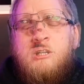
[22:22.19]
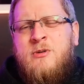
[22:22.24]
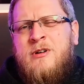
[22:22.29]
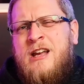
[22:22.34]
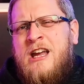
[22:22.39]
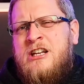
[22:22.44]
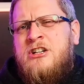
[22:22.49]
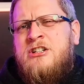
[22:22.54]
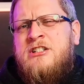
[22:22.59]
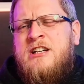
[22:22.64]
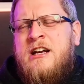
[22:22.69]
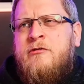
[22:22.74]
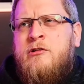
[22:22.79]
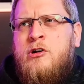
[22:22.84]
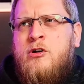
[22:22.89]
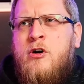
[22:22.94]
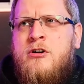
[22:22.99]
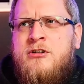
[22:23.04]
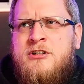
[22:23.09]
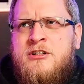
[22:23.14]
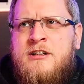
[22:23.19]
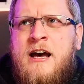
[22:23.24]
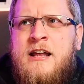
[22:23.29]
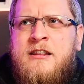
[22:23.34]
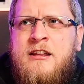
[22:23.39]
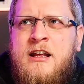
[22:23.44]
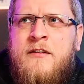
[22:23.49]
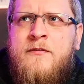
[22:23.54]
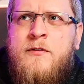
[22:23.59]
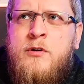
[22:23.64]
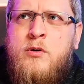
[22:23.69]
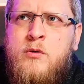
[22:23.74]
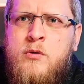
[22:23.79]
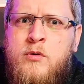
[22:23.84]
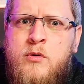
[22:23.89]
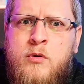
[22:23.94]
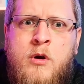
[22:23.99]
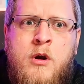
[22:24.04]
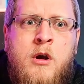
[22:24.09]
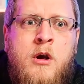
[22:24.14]
So I guess I'll say in regards to that if
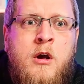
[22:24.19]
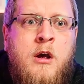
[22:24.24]
you're